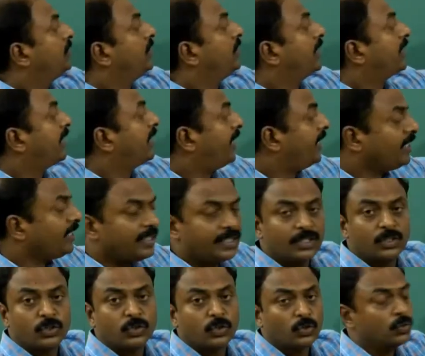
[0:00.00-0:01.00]
they can
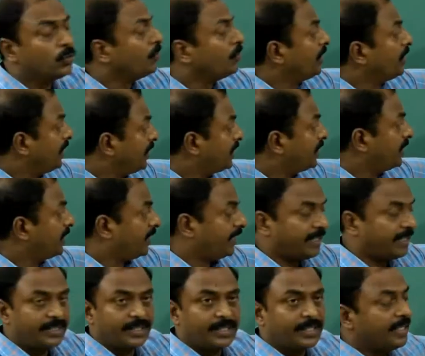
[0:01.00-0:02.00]
through
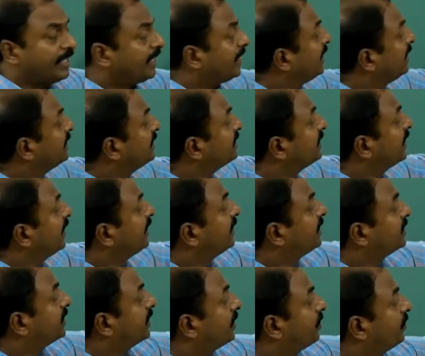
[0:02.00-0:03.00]
internet inside
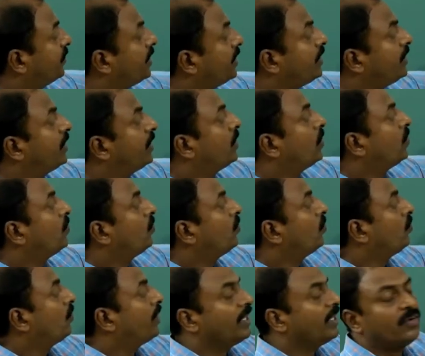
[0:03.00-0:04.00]
the server,
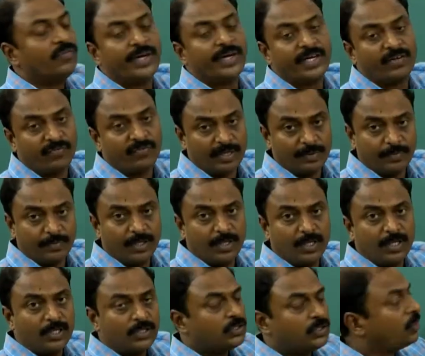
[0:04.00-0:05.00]
world wide web.
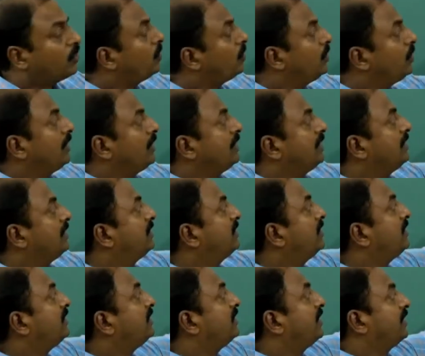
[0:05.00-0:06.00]
So
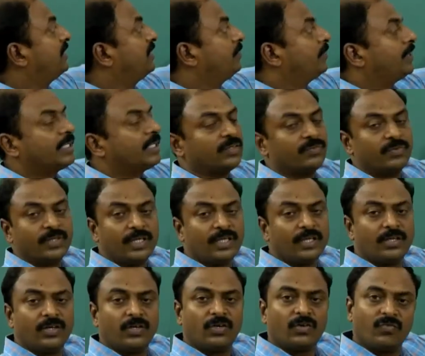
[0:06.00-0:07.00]
this is nothing but
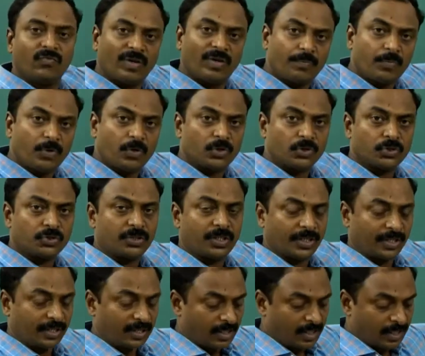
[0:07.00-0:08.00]
your web
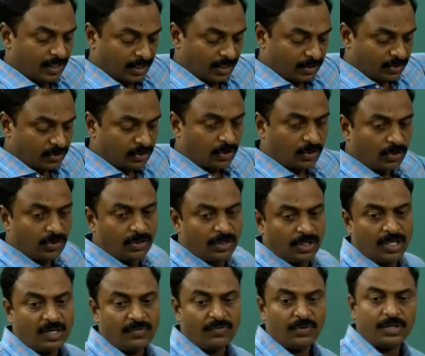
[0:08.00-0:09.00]
hosting. So
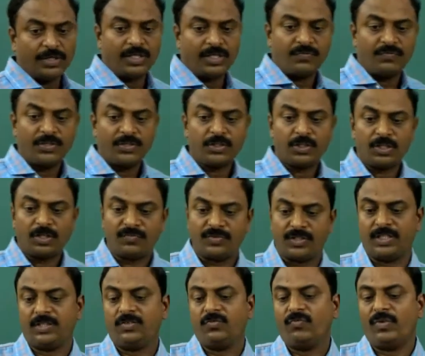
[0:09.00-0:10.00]
if you look at definition of
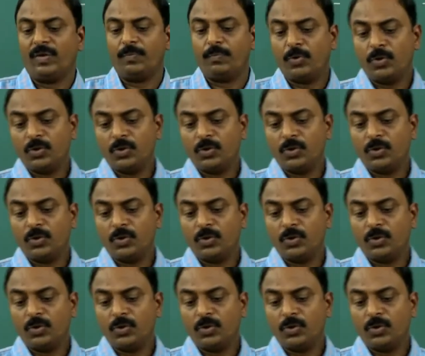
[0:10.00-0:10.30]
this, web